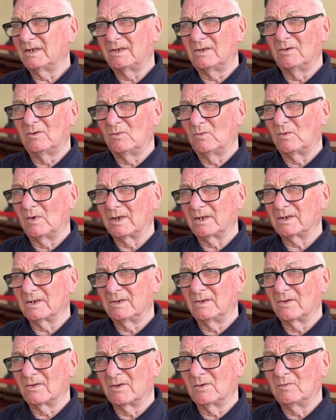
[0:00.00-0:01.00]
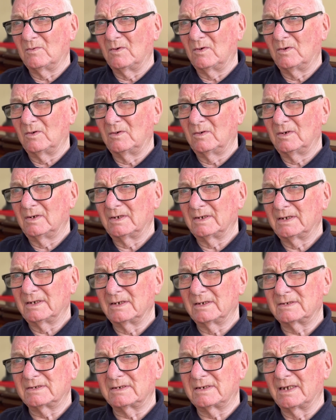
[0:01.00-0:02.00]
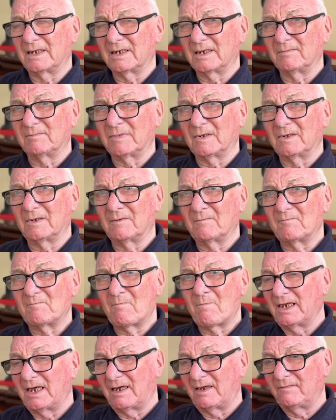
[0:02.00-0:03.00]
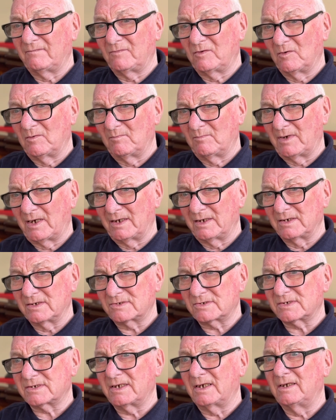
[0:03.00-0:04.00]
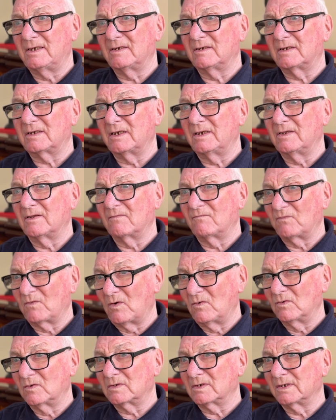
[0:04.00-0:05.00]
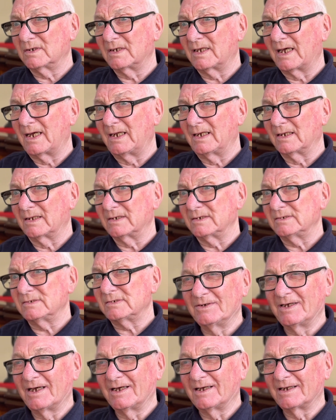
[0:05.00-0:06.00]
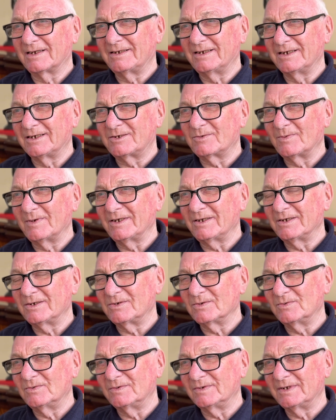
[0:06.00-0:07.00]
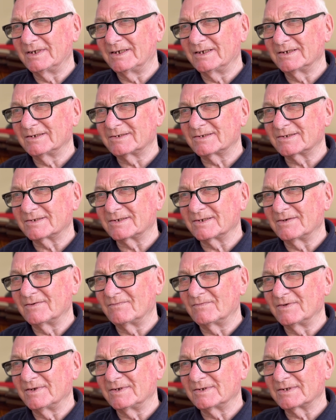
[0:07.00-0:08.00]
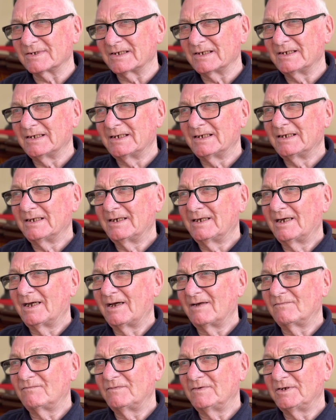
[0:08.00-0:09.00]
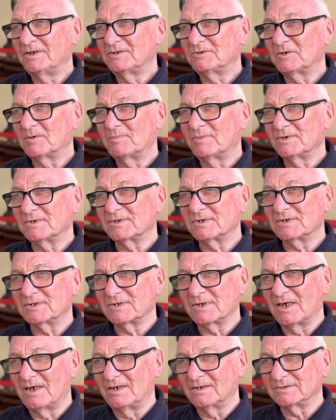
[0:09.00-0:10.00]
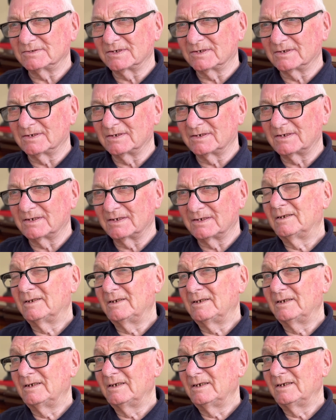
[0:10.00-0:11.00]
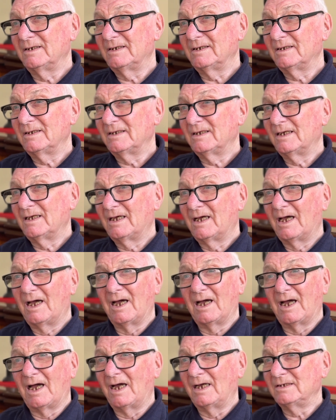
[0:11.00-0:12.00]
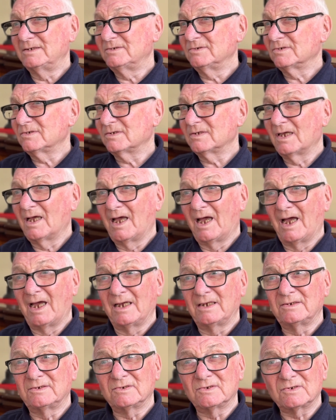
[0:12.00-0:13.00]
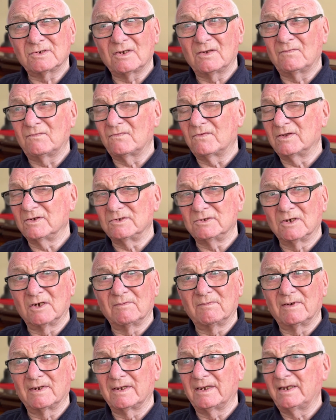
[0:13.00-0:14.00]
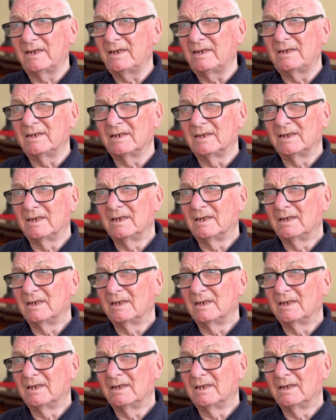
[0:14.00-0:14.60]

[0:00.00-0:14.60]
don't want another war, it's terrible. I've done my stint in the Falkland Islands. I did 22 years service. I finished up as a sergeant, and I just loved the job I did,